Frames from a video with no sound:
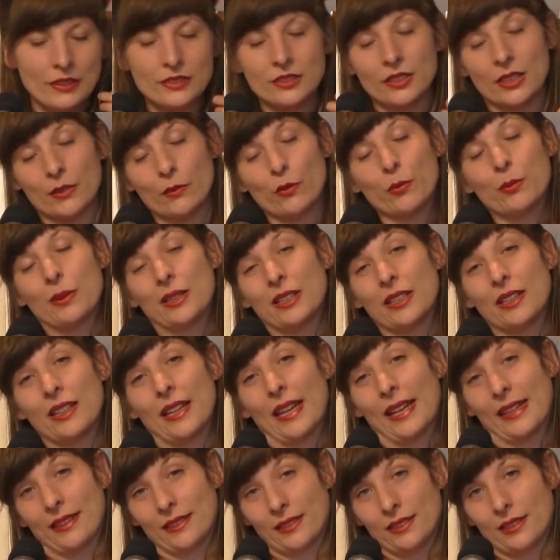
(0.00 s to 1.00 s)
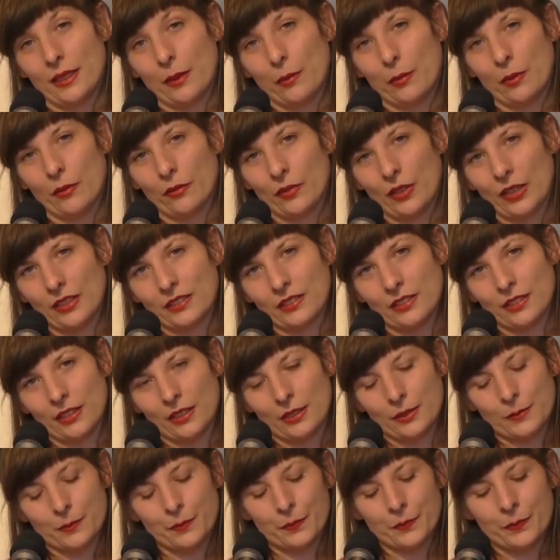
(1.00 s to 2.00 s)
that would be the next step of the
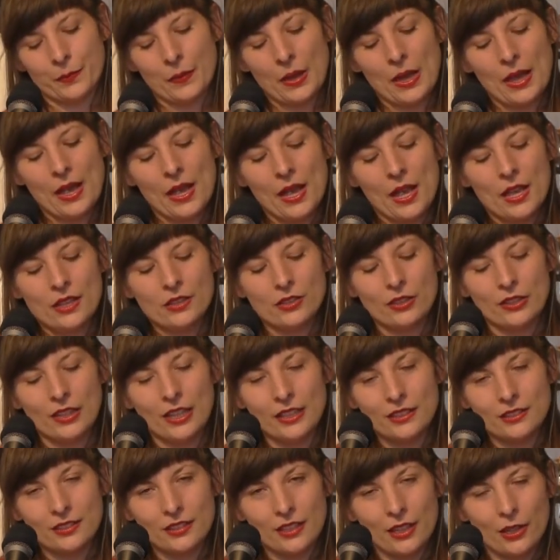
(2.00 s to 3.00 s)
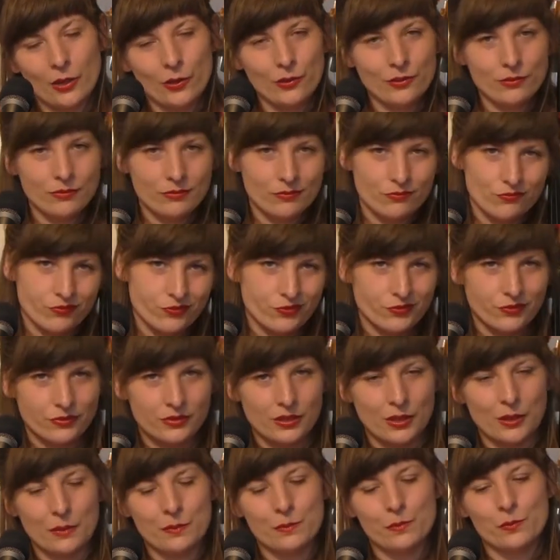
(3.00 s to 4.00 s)
exercise. So let's now
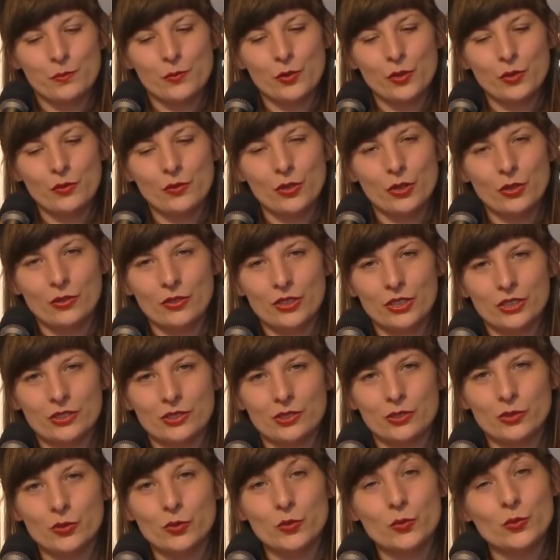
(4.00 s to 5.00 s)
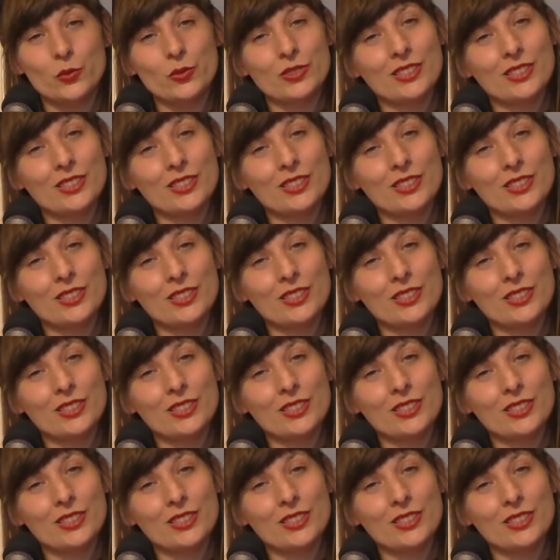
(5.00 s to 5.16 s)
move over to